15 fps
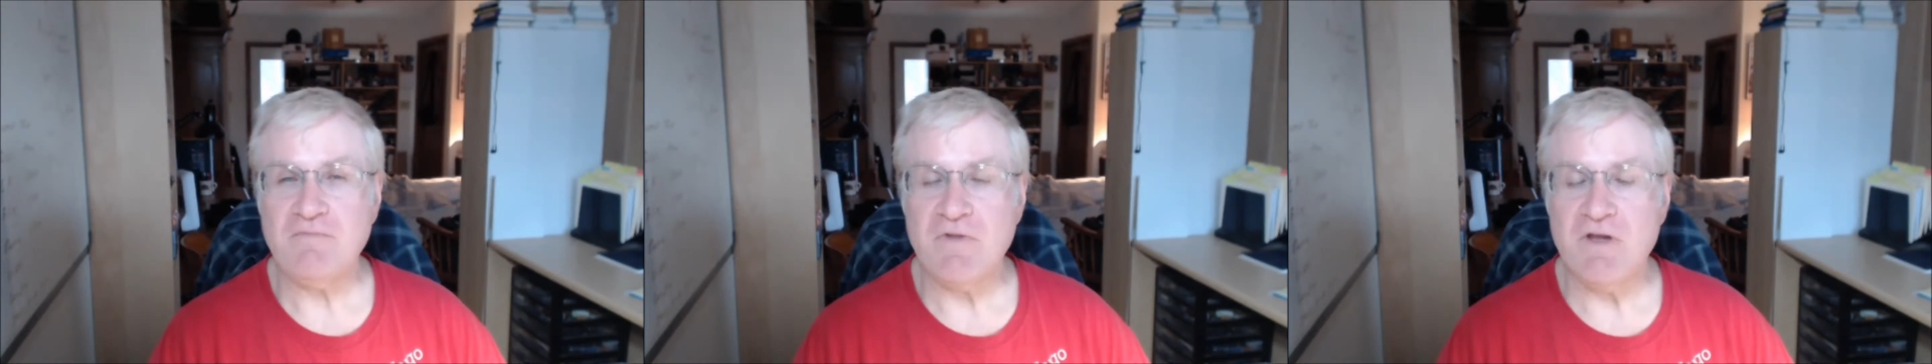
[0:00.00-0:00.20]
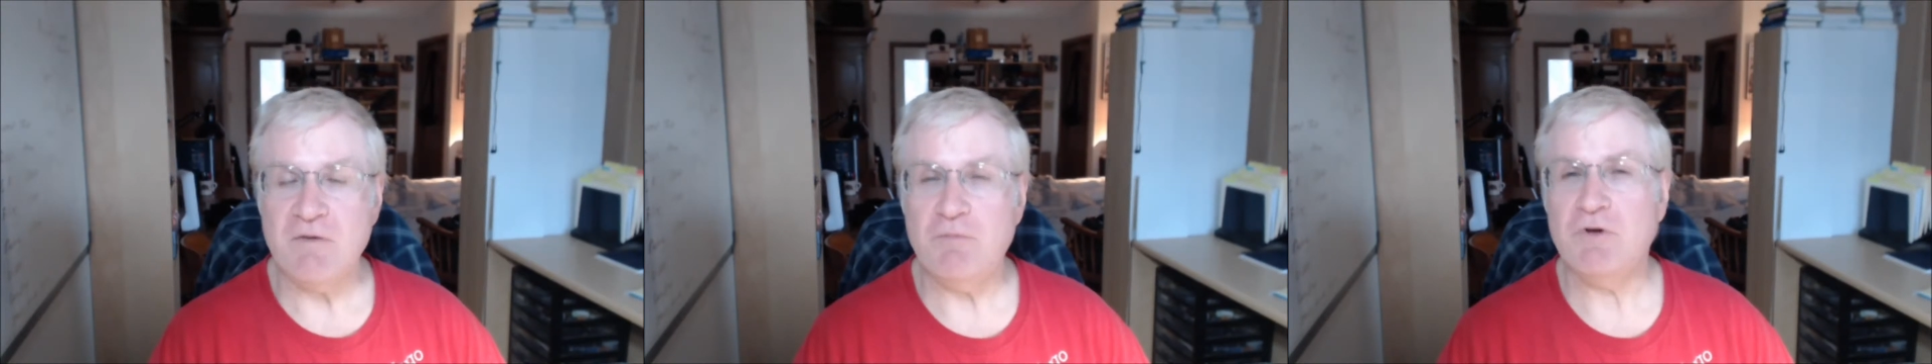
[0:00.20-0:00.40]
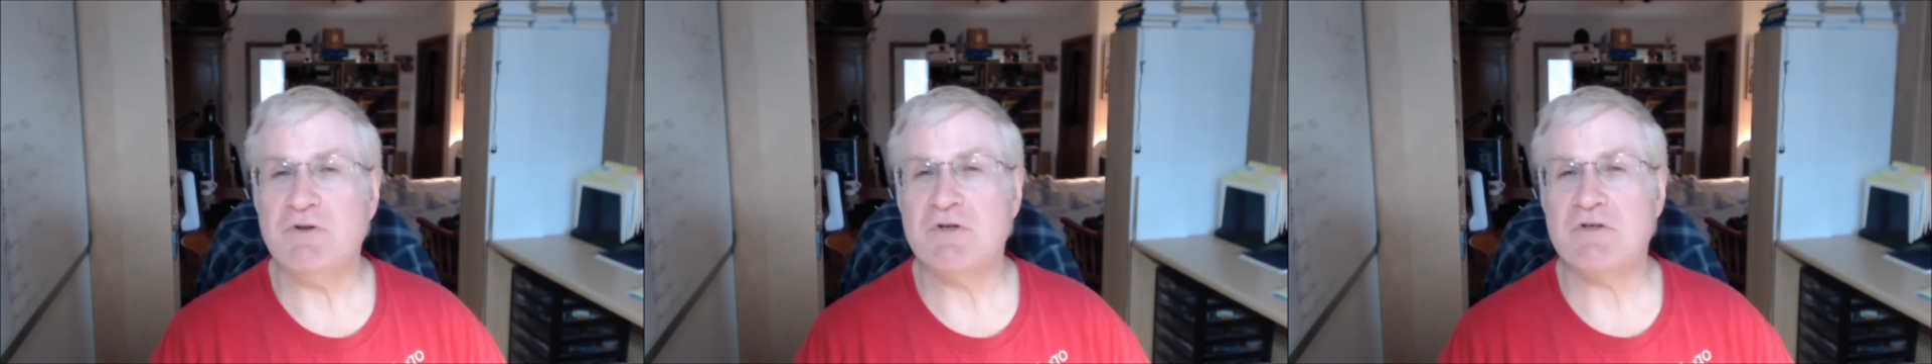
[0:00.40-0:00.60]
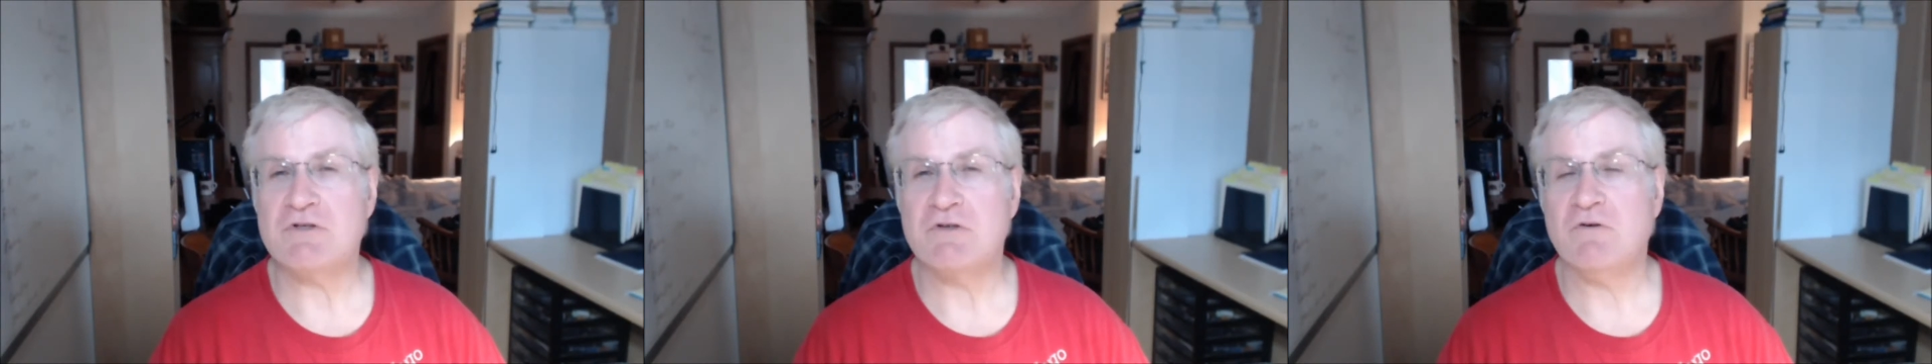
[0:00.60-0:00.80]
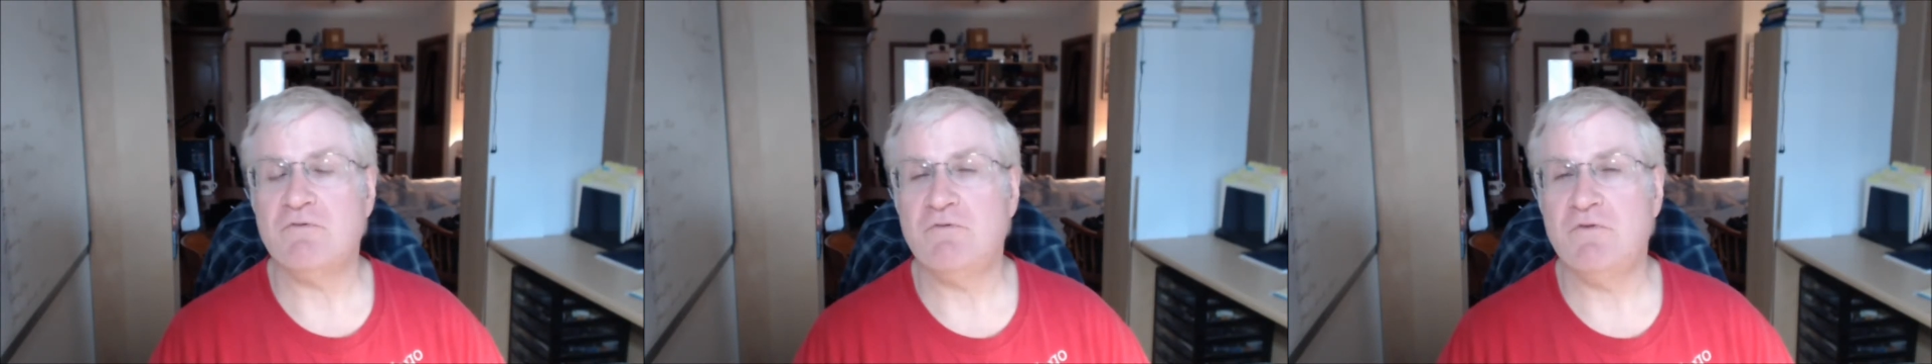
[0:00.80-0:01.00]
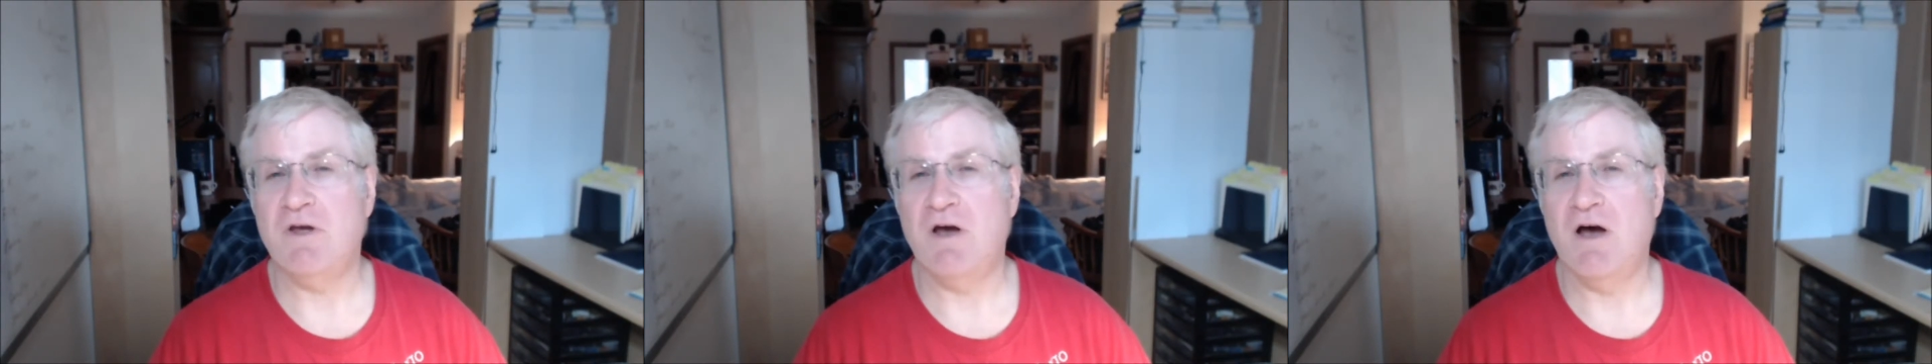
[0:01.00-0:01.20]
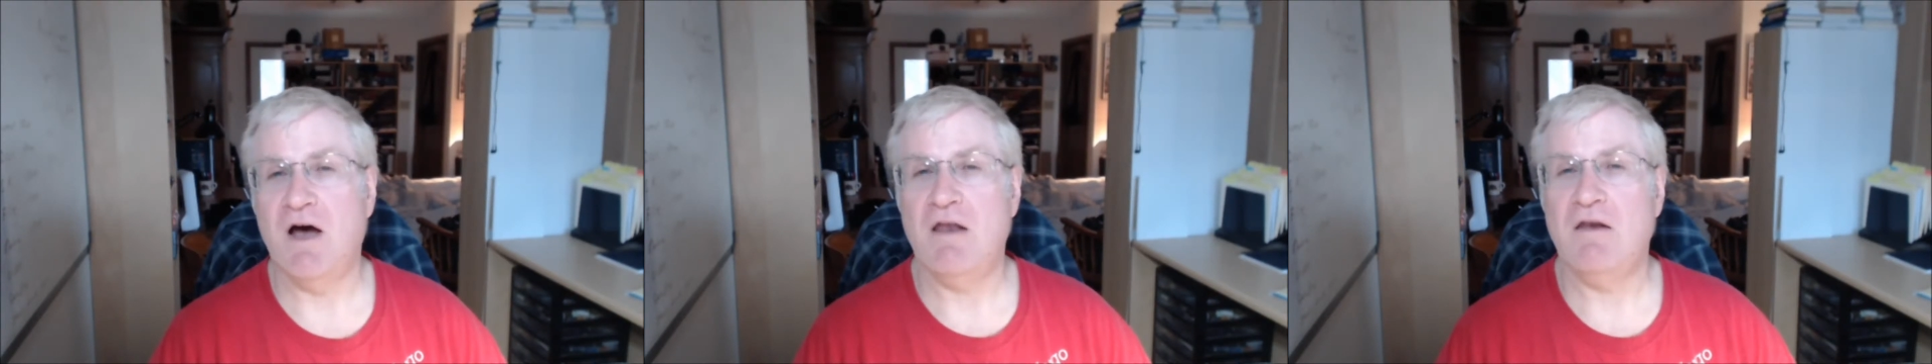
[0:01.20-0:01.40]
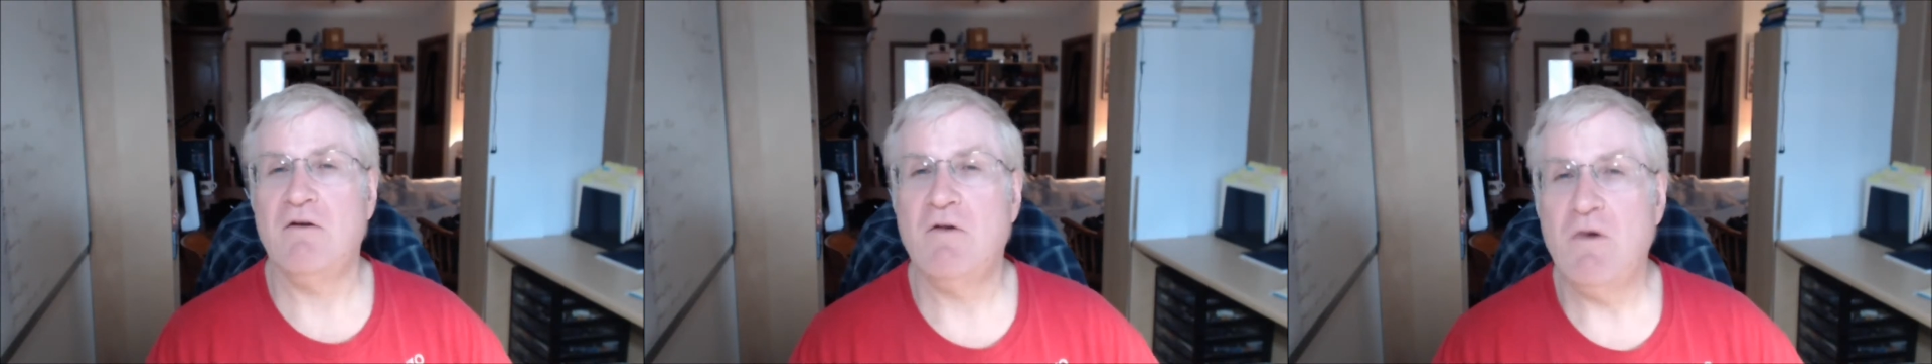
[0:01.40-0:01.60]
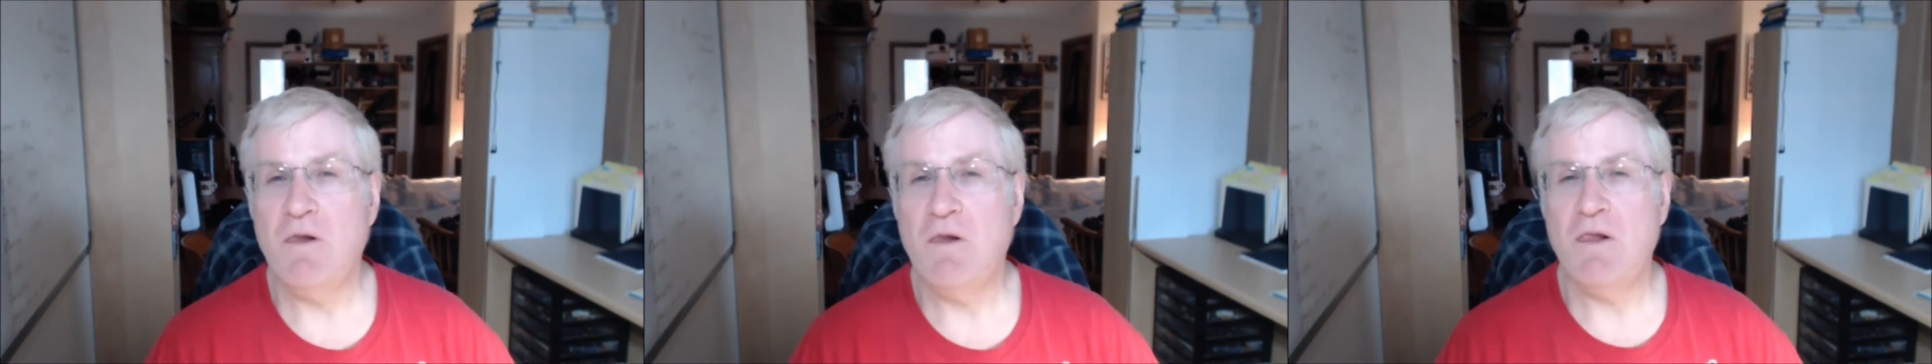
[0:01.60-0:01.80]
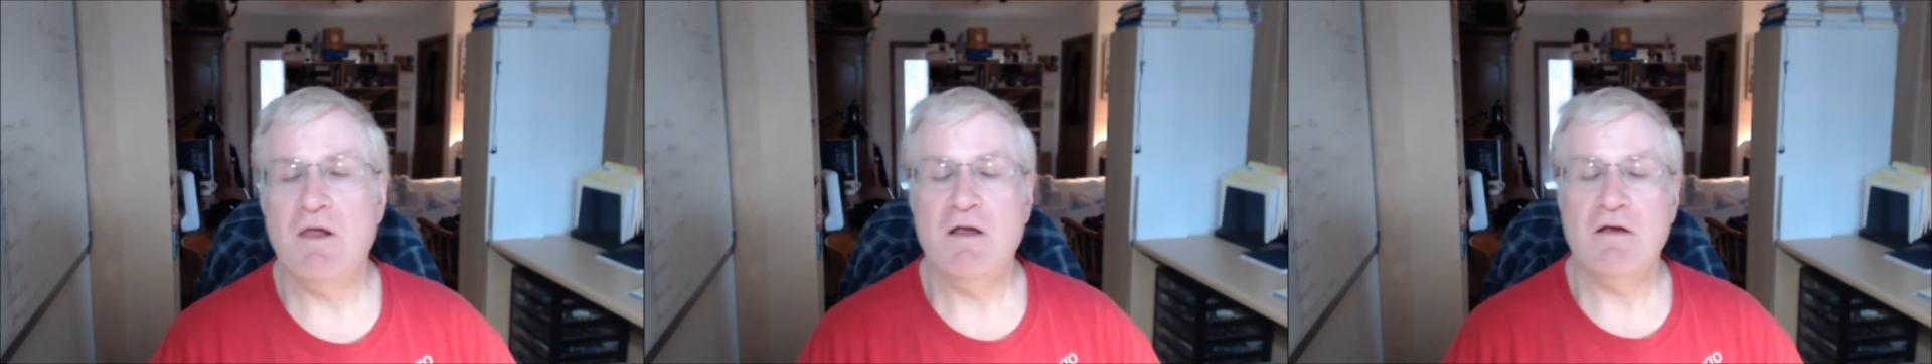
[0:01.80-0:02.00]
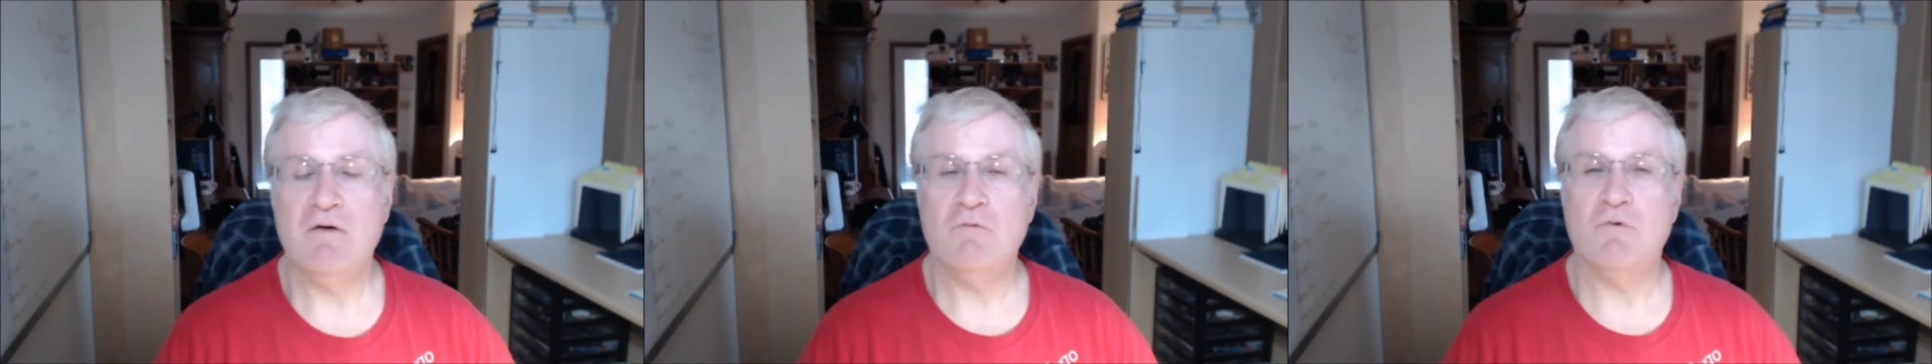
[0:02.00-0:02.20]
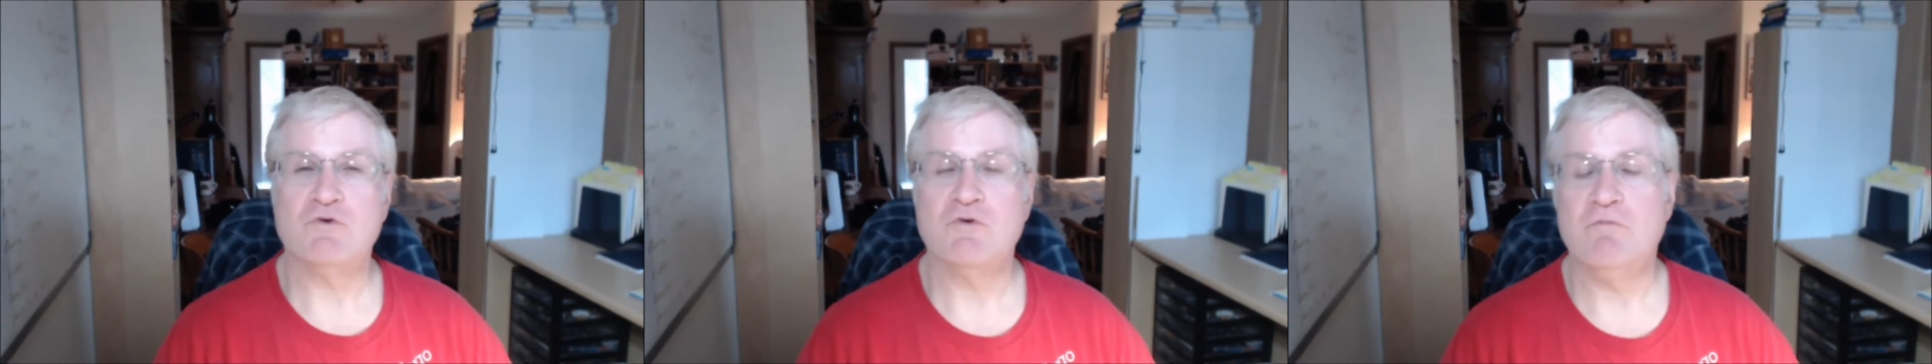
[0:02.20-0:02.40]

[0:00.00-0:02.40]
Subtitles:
He put this little Fiat, which